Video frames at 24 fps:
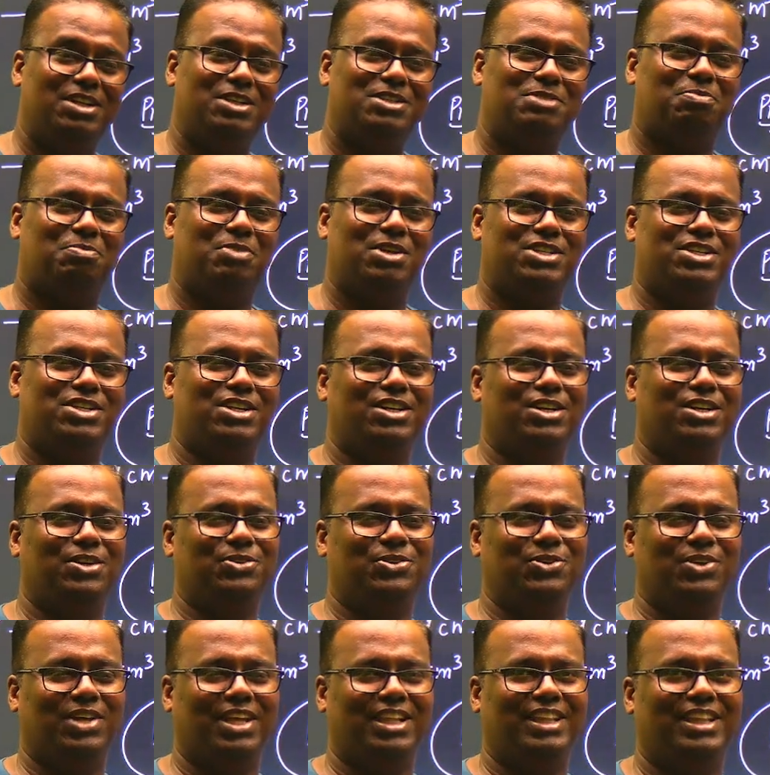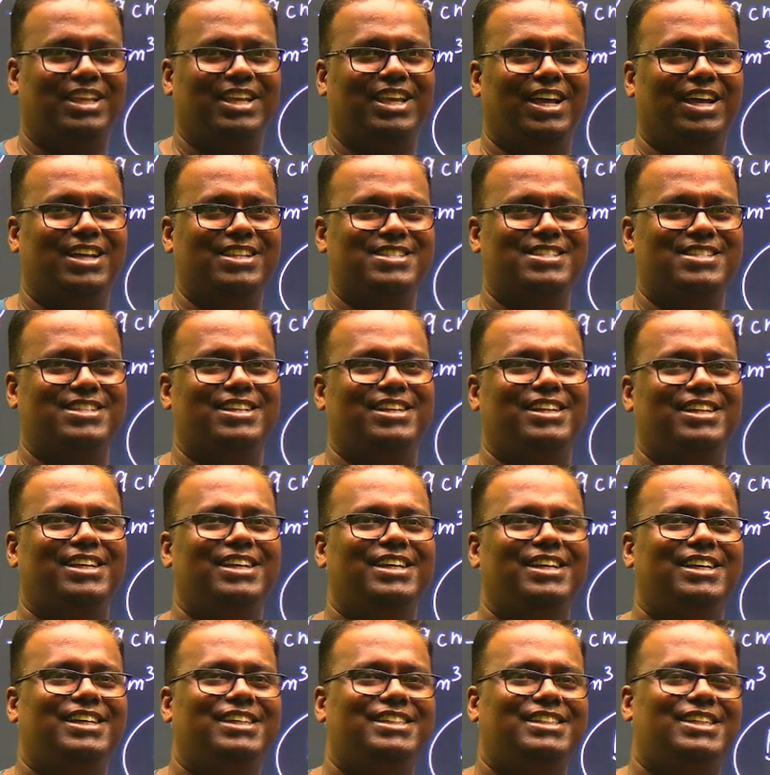pressure now to get the answer.
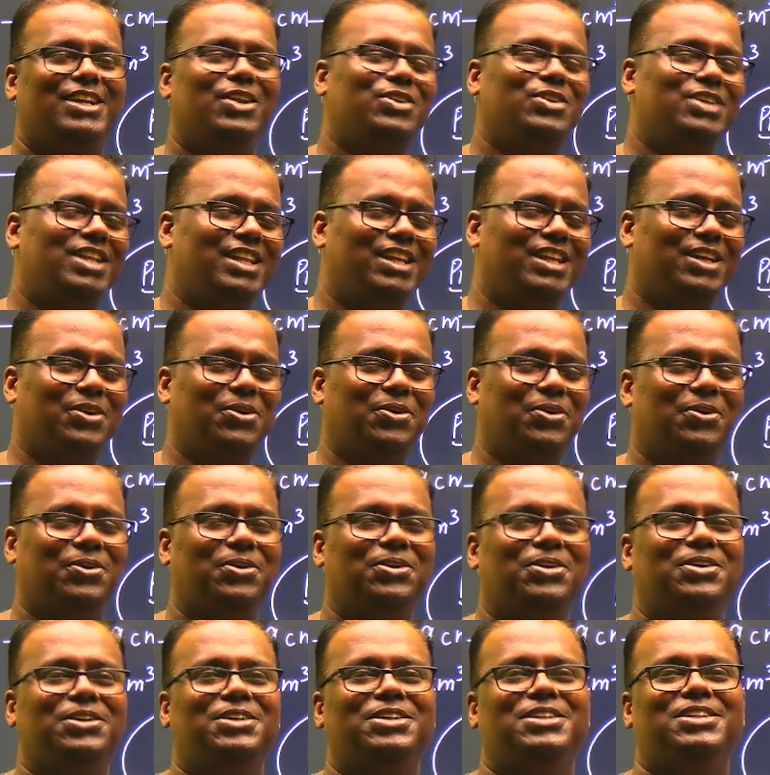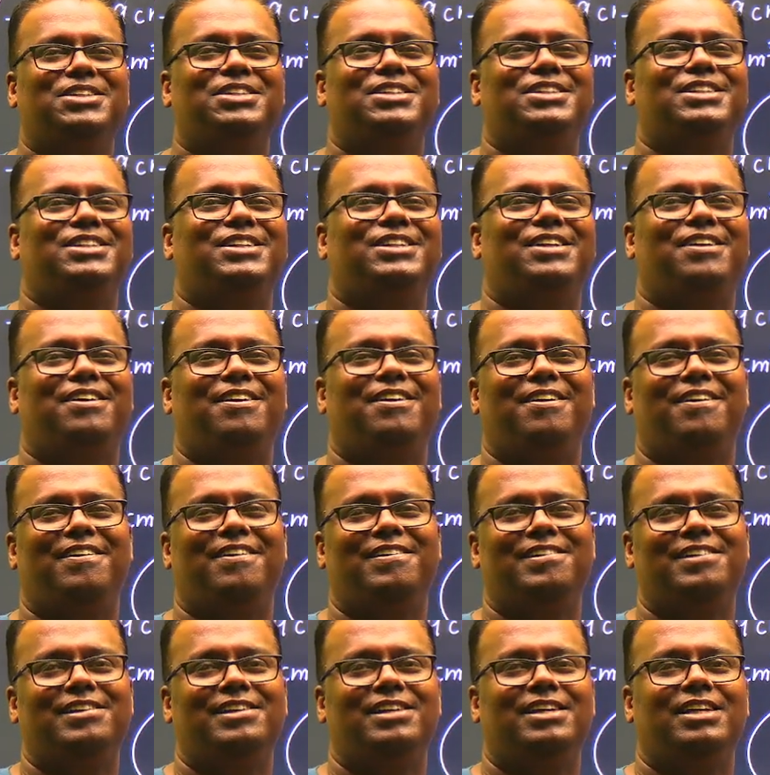Chalo, jaldi karo.
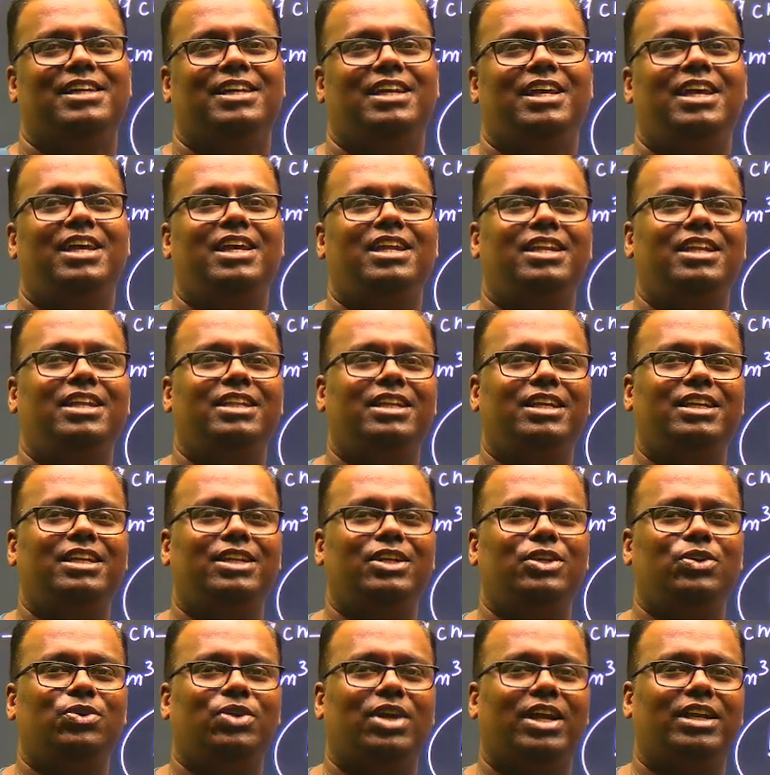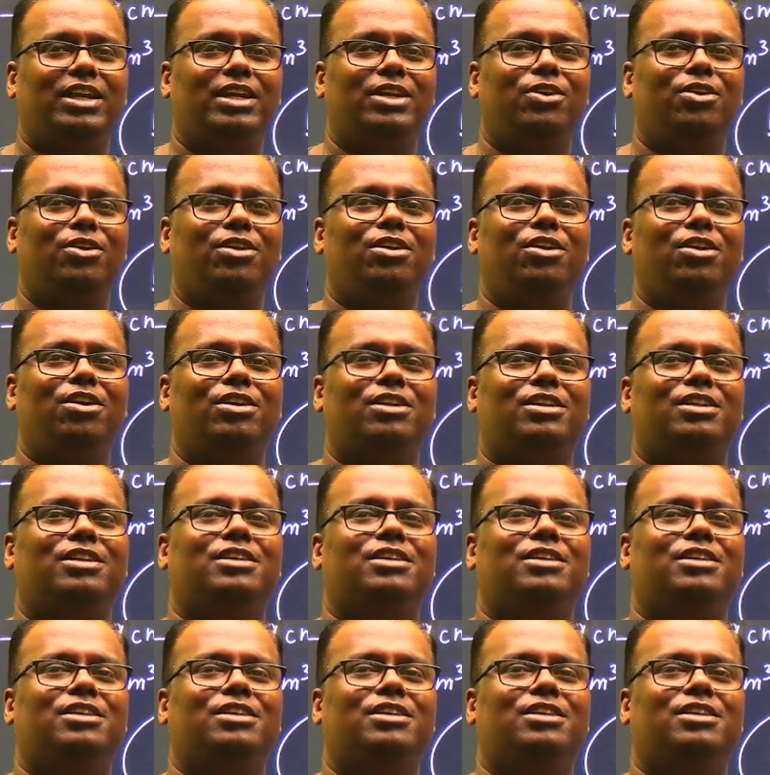Hey, Nidhi, did you get it or not?